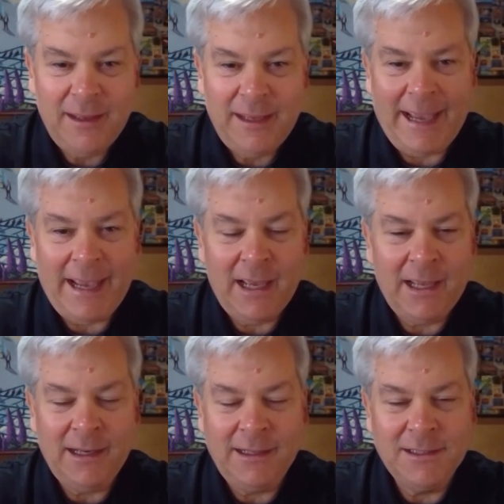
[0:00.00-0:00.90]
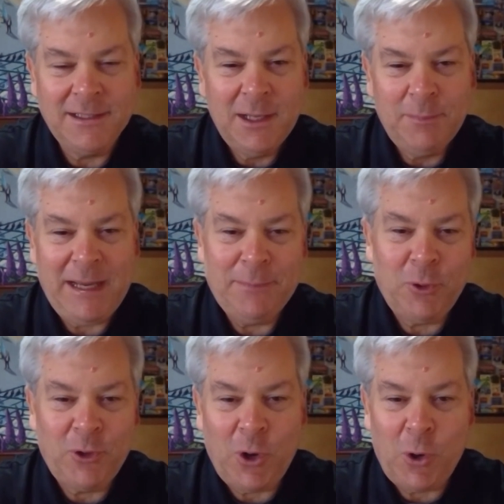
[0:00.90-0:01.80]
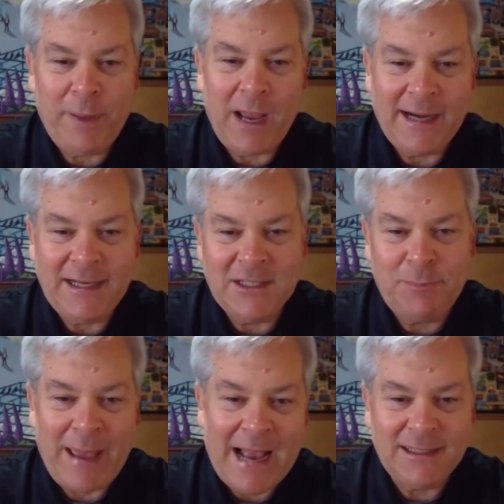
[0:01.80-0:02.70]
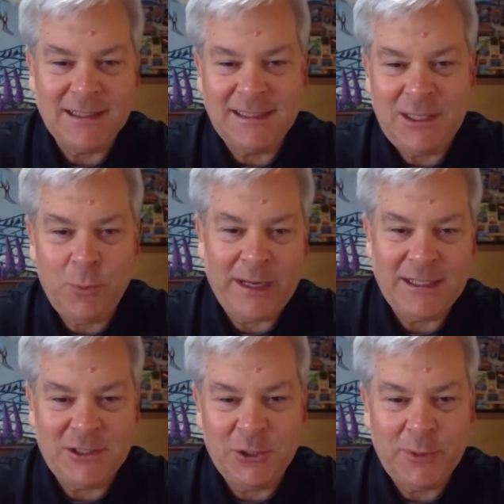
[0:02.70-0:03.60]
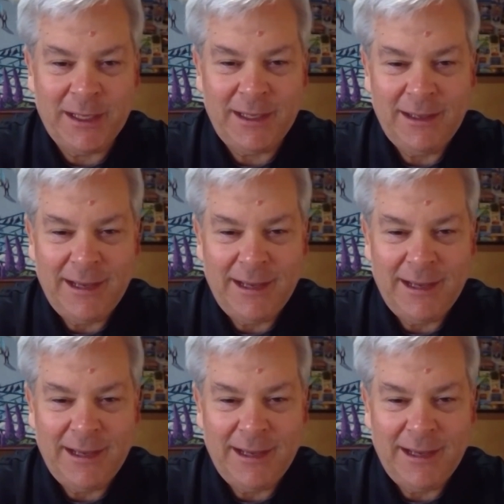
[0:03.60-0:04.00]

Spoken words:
and people go behind his back to see what he's doing,